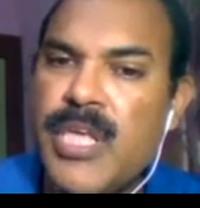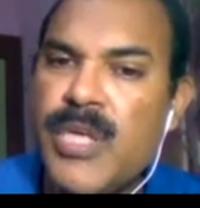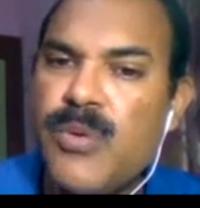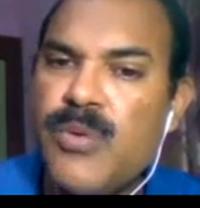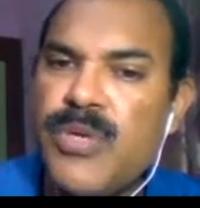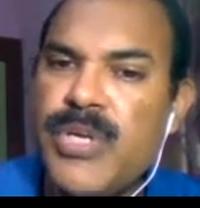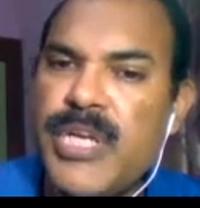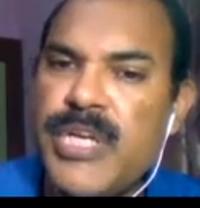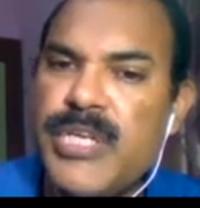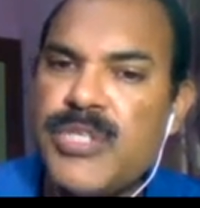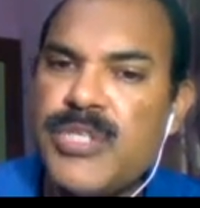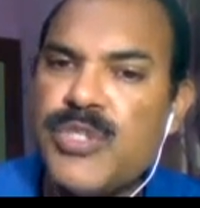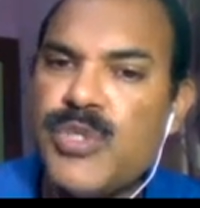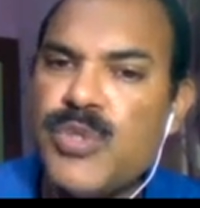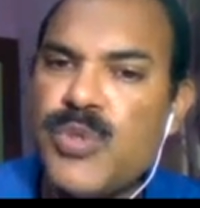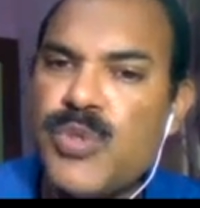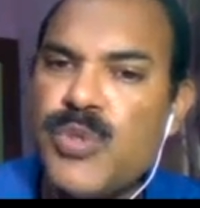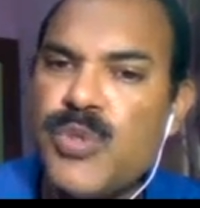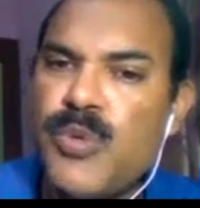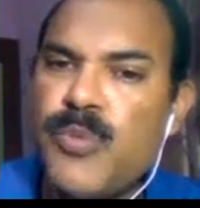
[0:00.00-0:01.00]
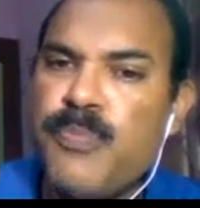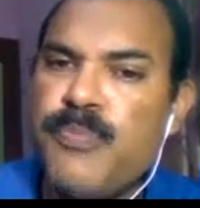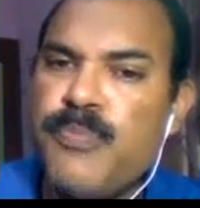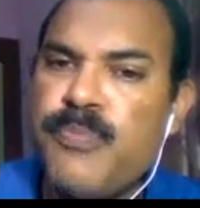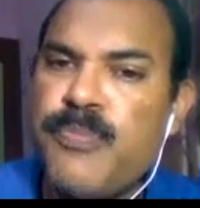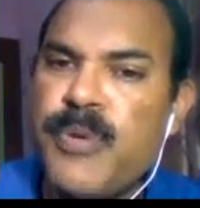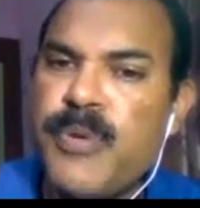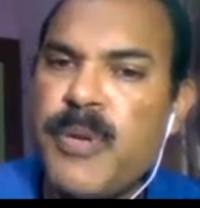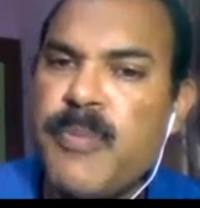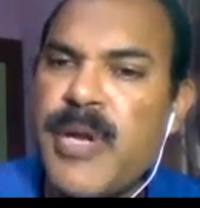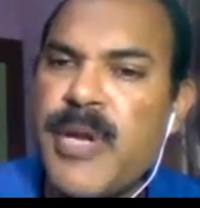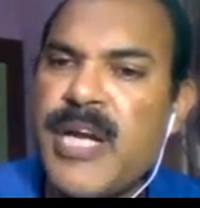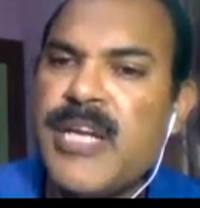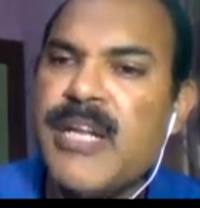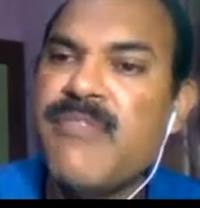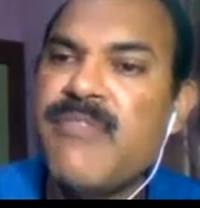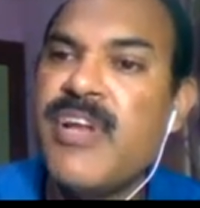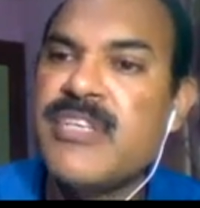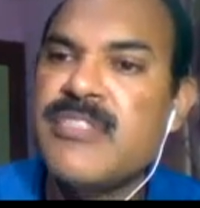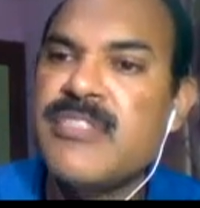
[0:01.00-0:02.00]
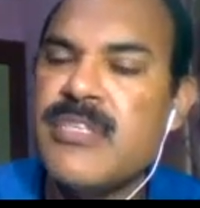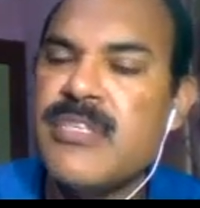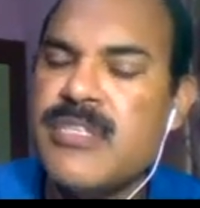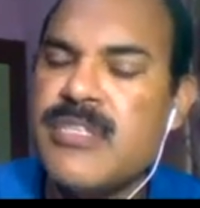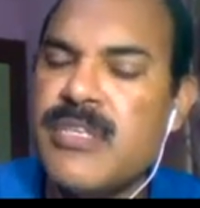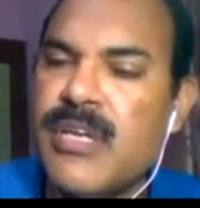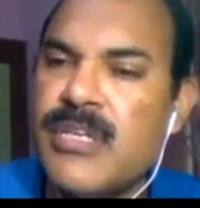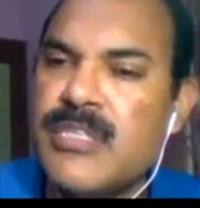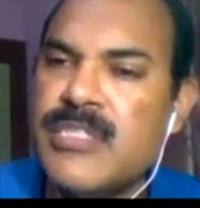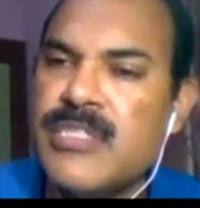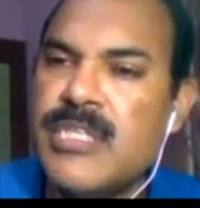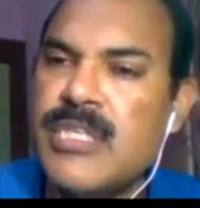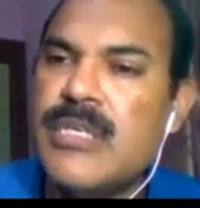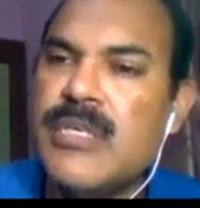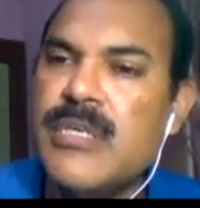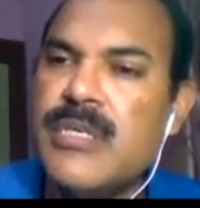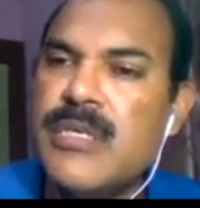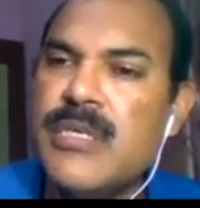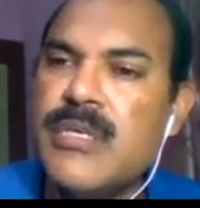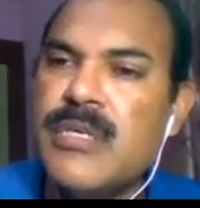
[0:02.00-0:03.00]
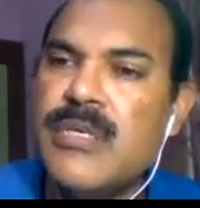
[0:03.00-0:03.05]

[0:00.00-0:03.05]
You need to prevent a flexor synergy.